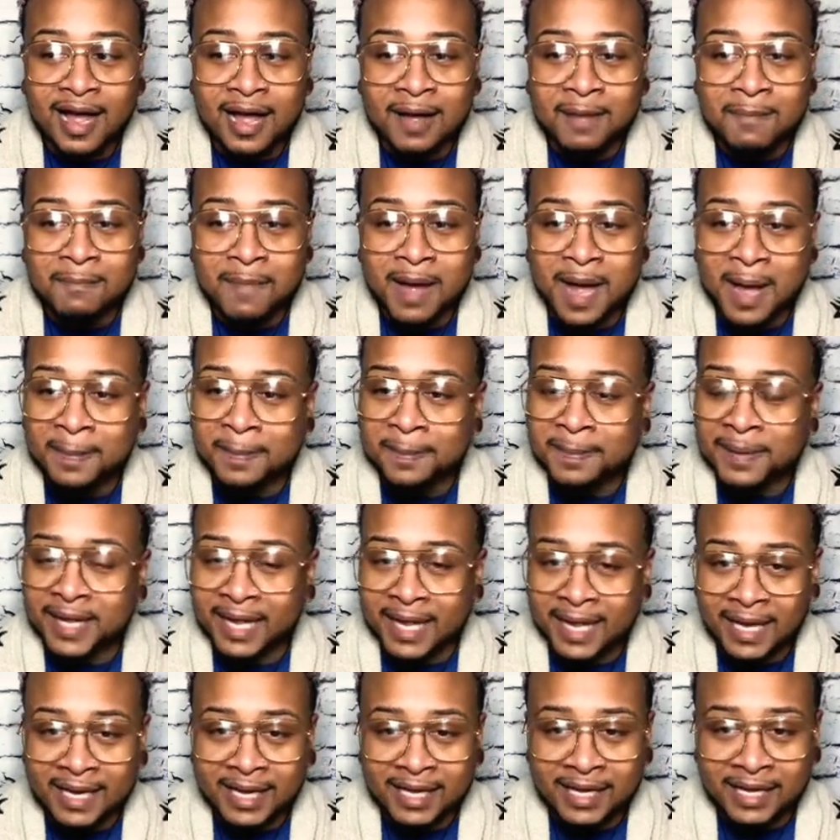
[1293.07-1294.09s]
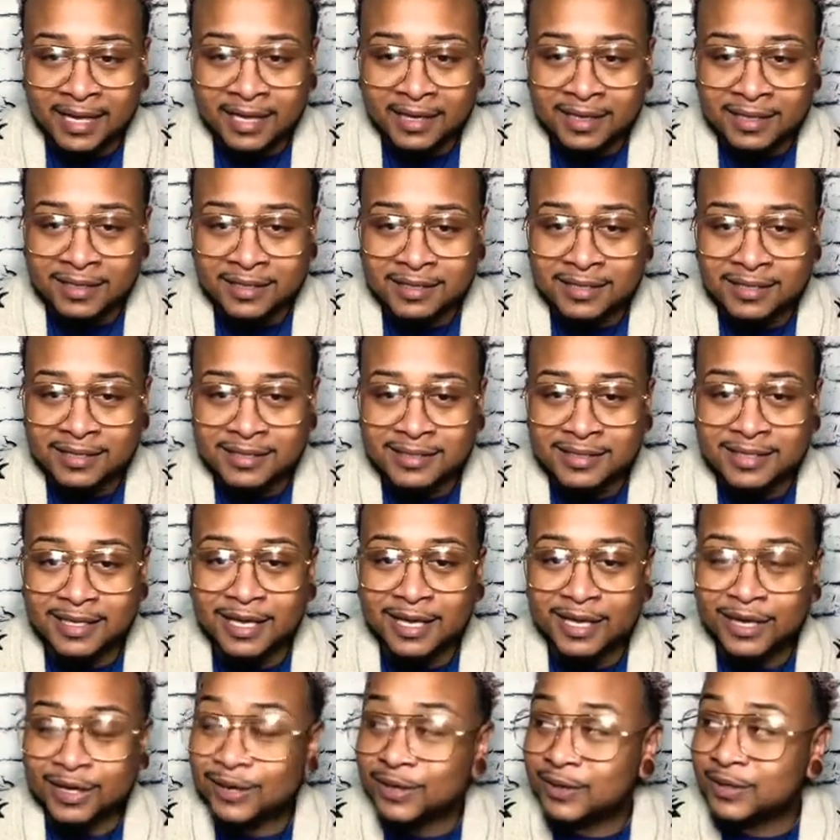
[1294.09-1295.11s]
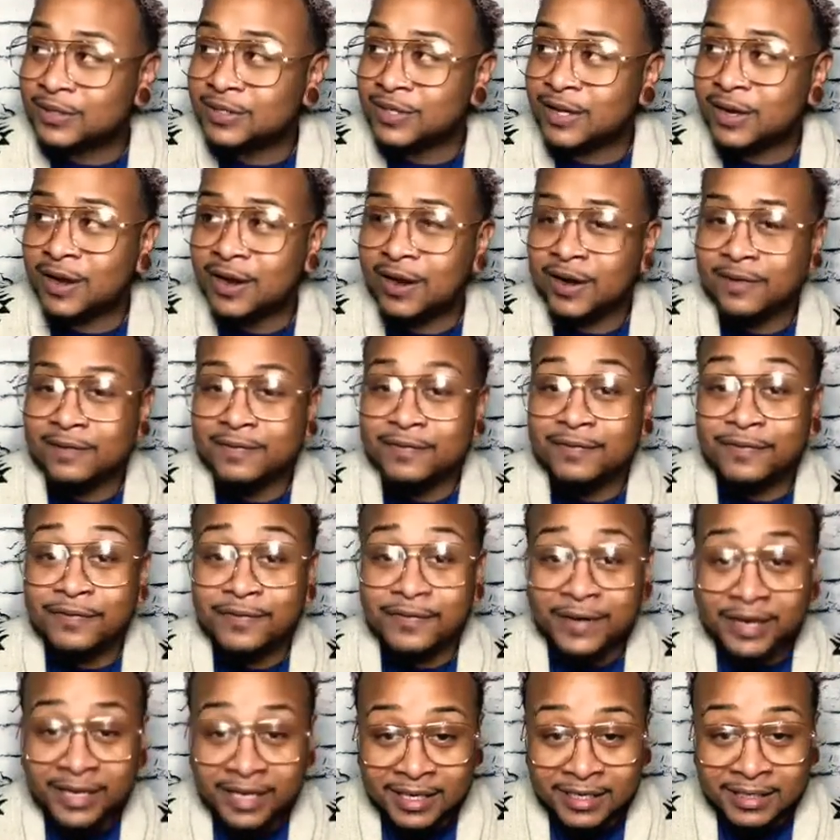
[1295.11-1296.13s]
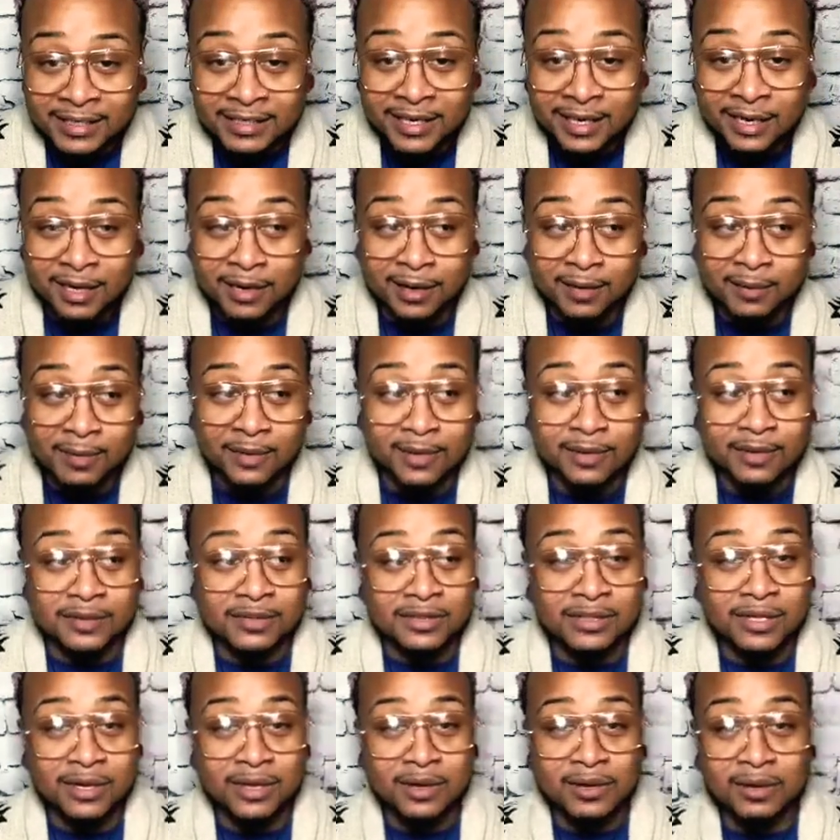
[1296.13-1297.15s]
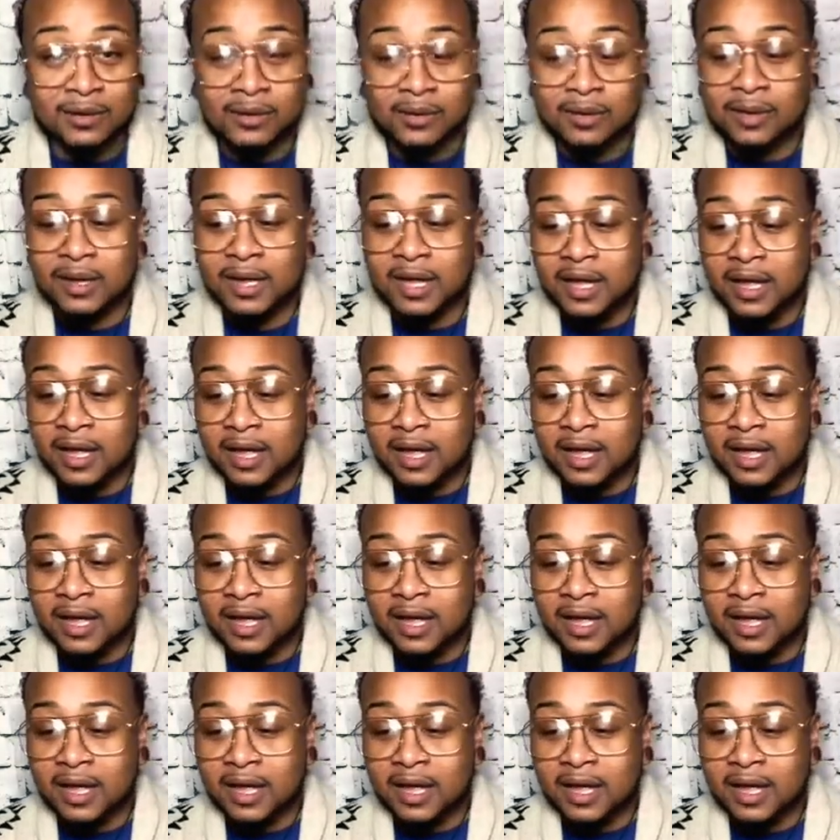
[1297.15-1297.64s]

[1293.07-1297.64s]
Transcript: my planning skills are freaking terrible. So